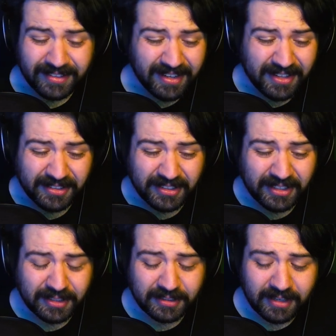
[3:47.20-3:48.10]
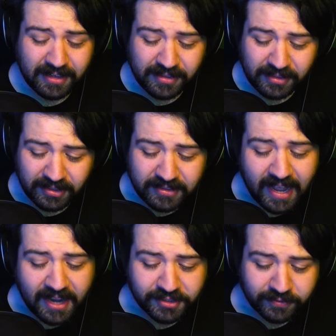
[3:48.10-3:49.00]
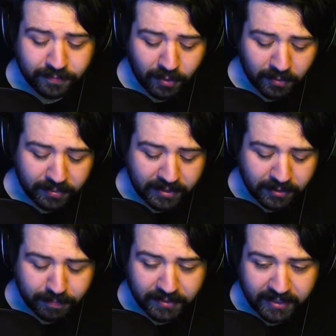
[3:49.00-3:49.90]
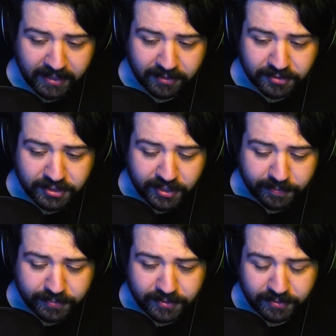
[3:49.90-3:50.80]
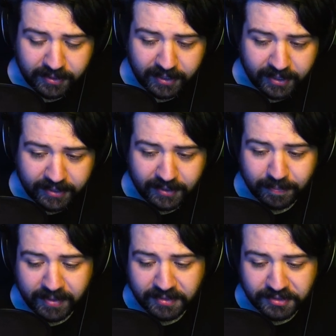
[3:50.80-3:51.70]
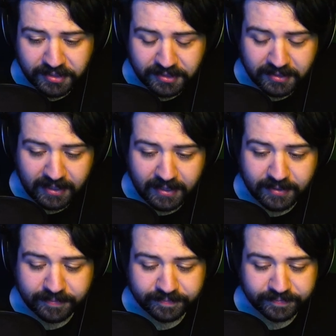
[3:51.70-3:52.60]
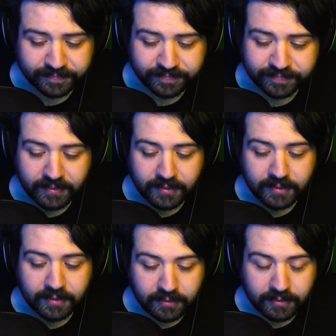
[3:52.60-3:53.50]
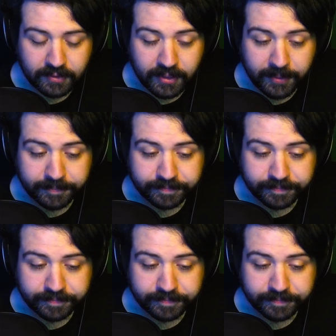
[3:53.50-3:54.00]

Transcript: Another little dash of barbecue potato chips. Okay, a pinch, he said. Yup.